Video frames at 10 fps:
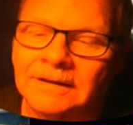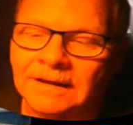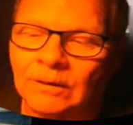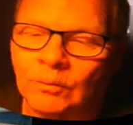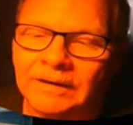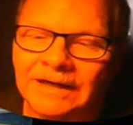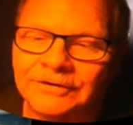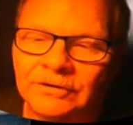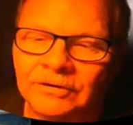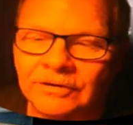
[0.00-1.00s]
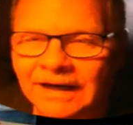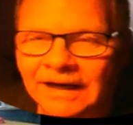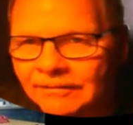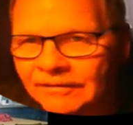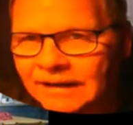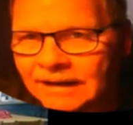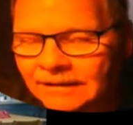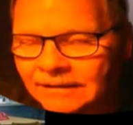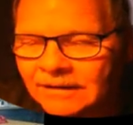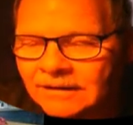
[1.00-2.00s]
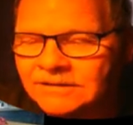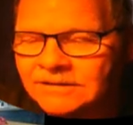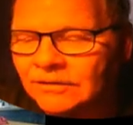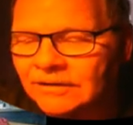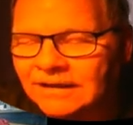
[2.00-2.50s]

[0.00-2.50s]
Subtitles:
and when I turned that thing, so that